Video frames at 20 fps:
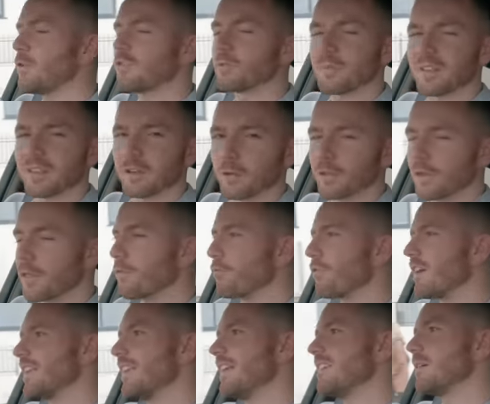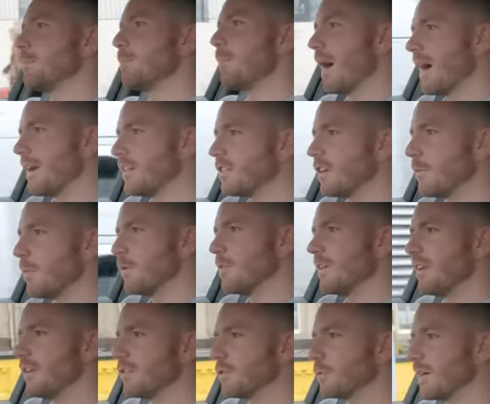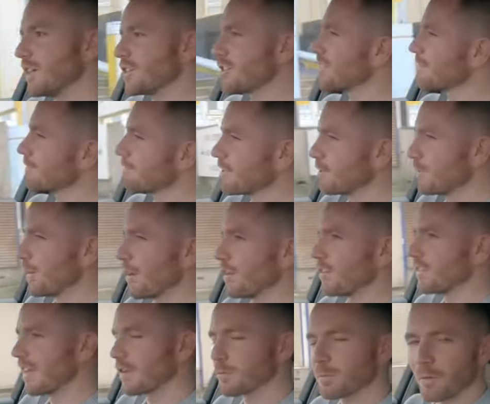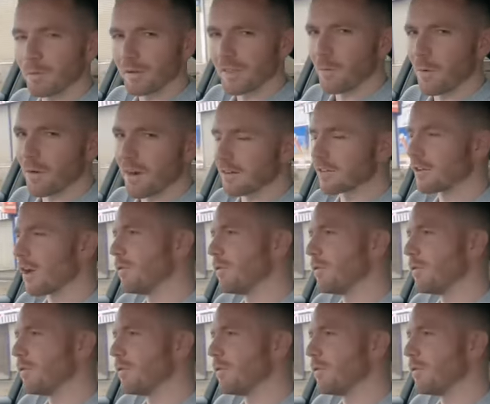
do something called a 3-litre bi-turbo diesel, which, to be honest, that's probably the one I'd